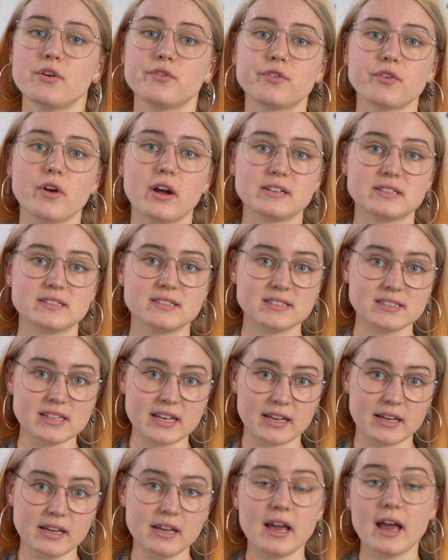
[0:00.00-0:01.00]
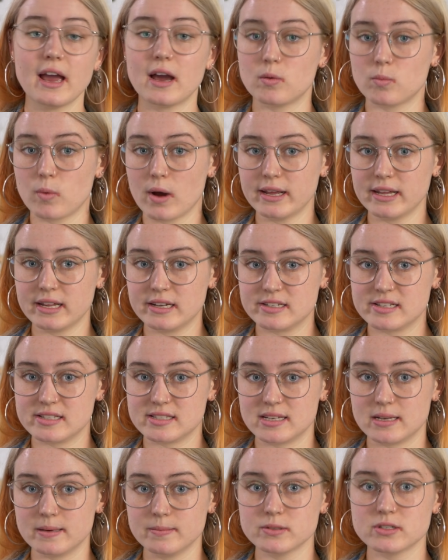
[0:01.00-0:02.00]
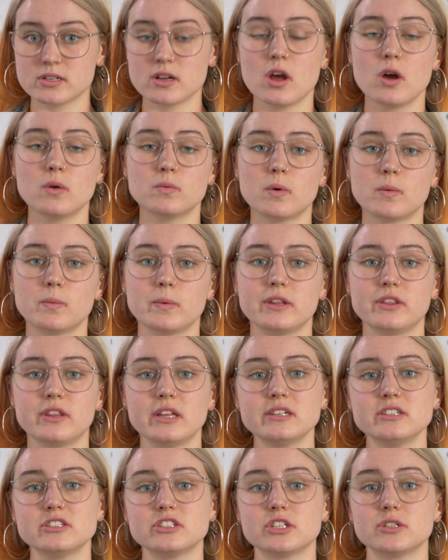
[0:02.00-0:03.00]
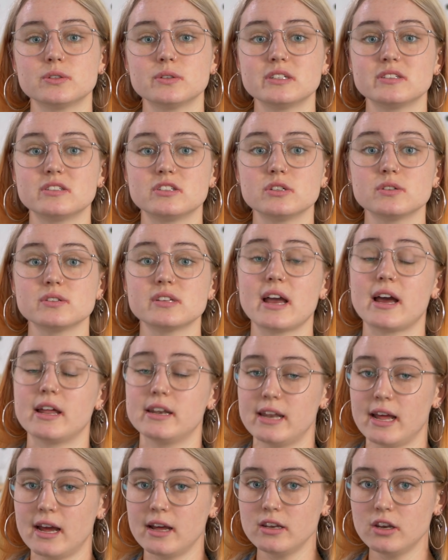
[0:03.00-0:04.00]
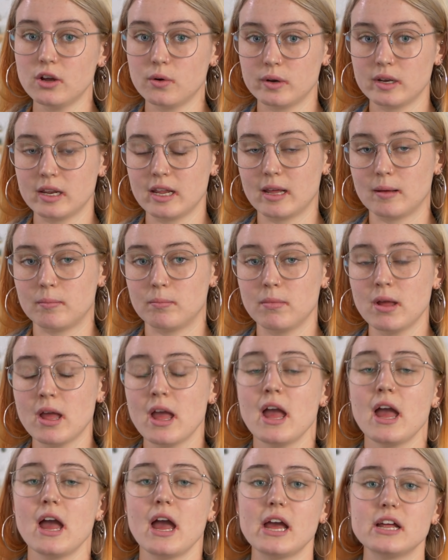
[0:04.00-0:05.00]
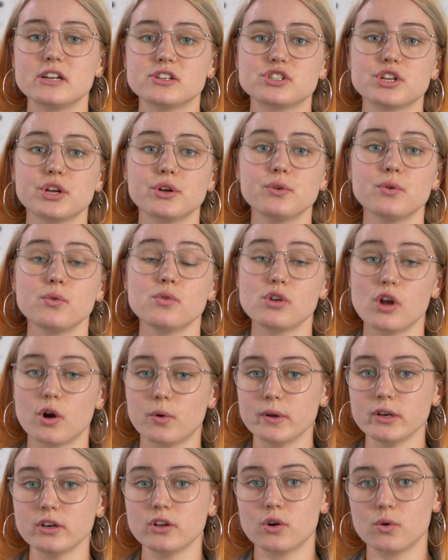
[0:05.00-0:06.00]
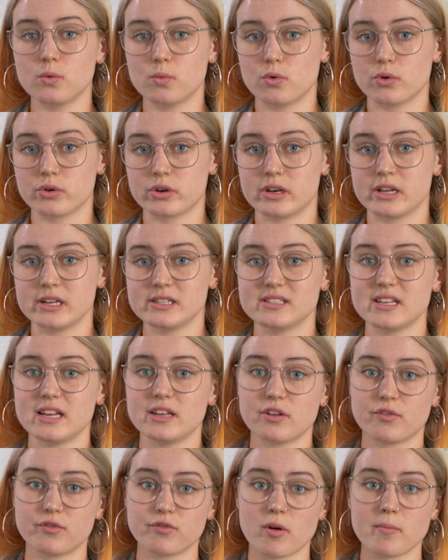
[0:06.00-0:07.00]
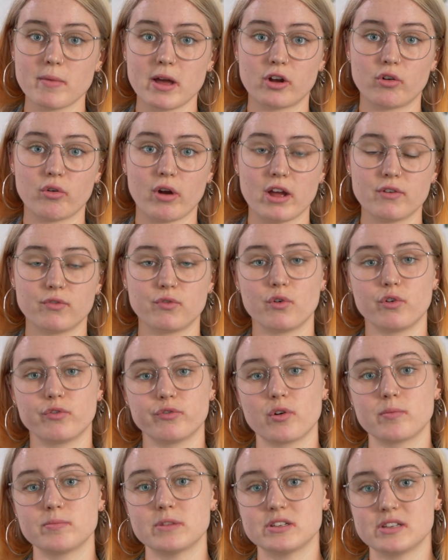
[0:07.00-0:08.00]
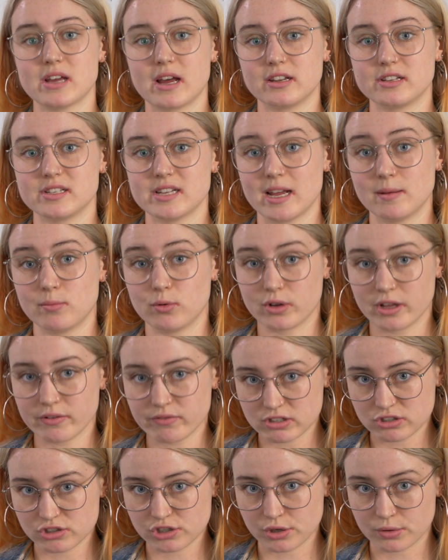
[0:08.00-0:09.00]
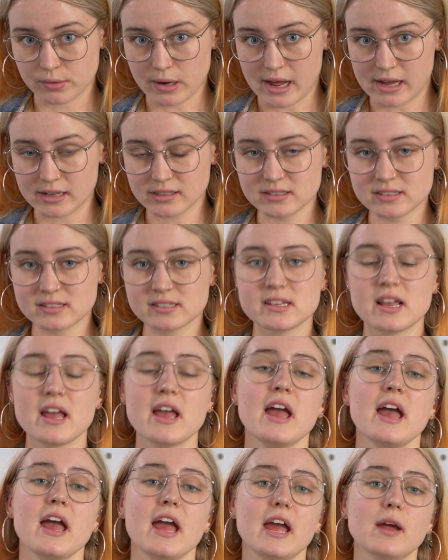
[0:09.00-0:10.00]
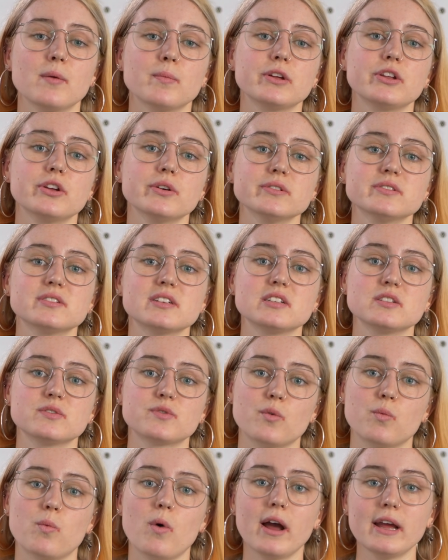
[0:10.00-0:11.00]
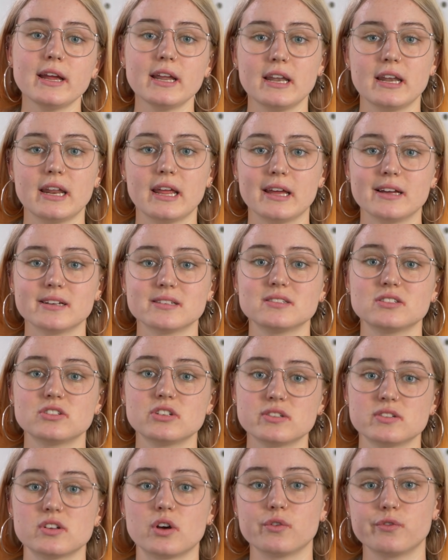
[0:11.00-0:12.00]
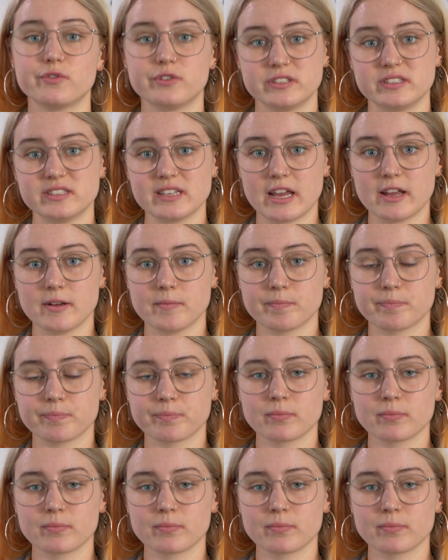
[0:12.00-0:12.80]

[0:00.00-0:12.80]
For our c, our y-intercept, what we then do is use our now known m and two known coordinates either from our graph or from the data table given to us, and we use these for y and x to solve for c.